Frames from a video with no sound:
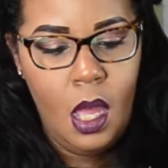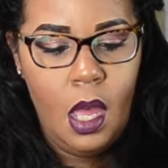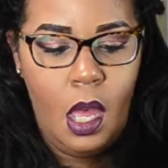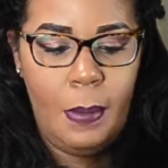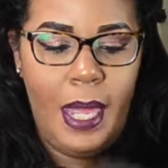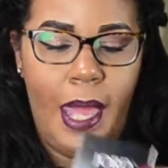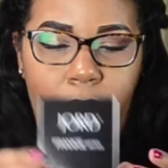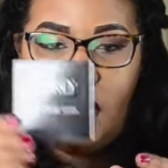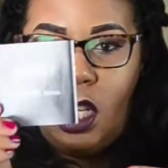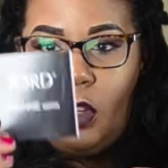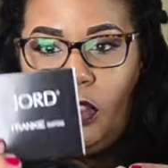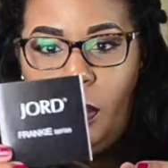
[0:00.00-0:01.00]
It has the
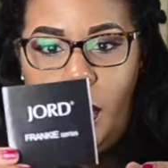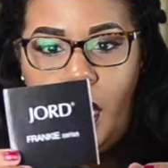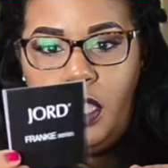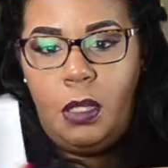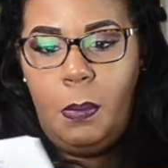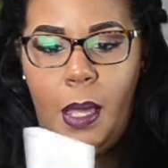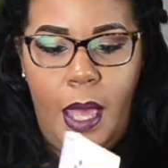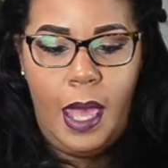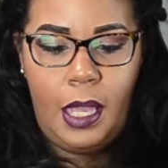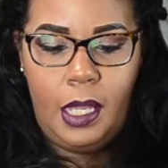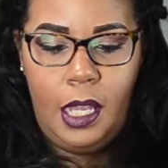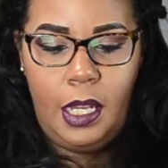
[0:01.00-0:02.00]
information
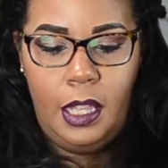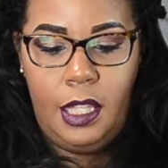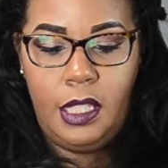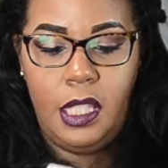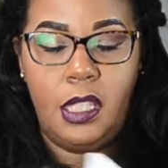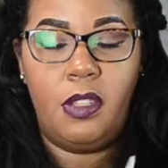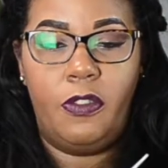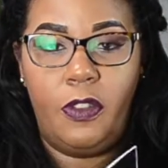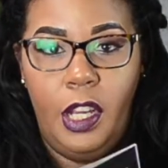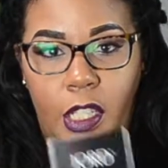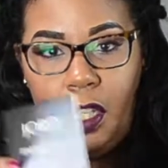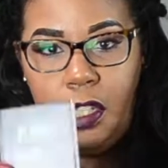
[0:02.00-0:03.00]
packet, and this is the
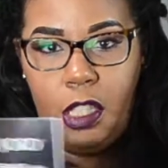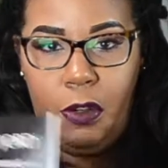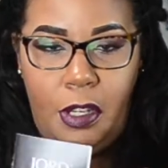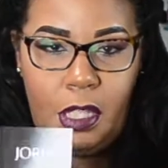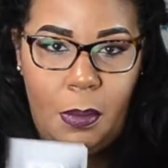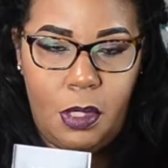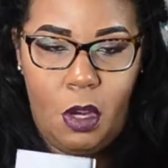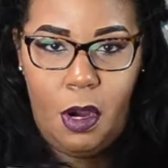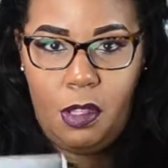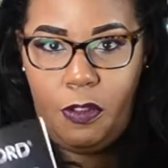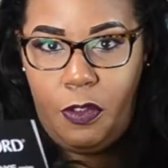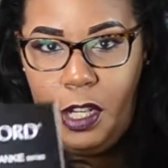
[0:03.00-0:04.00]
Frankie series. I'm sorry,
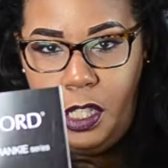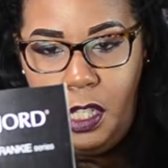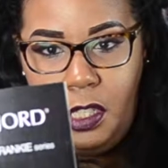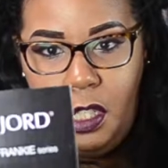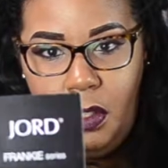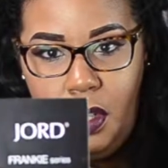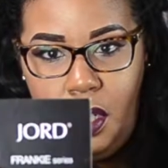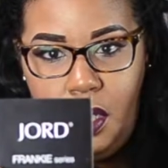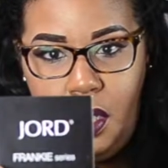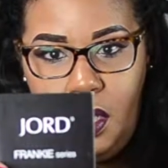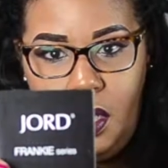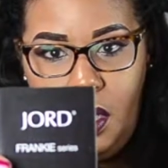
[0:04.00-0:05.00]
the Frankie series
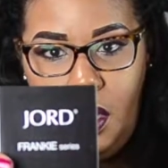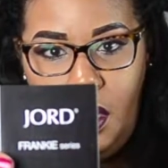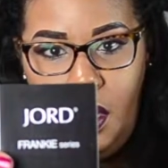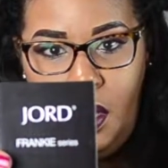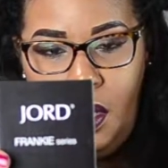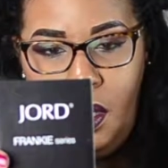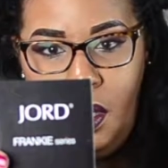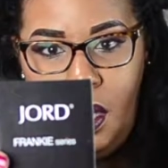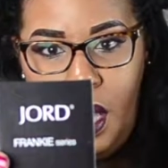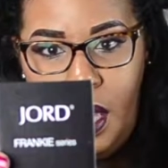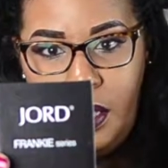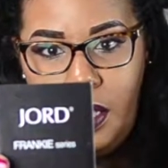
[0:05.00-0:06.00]

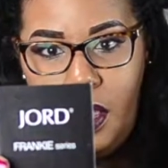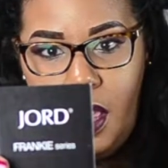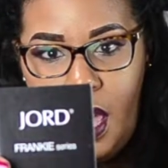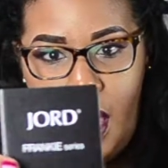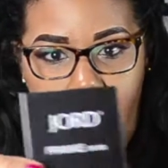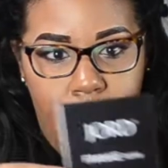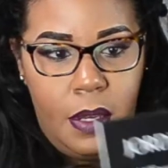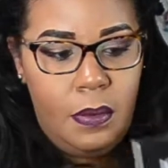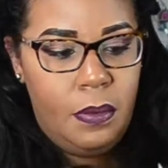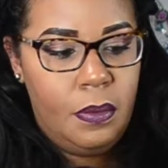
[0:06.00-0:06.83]
has that.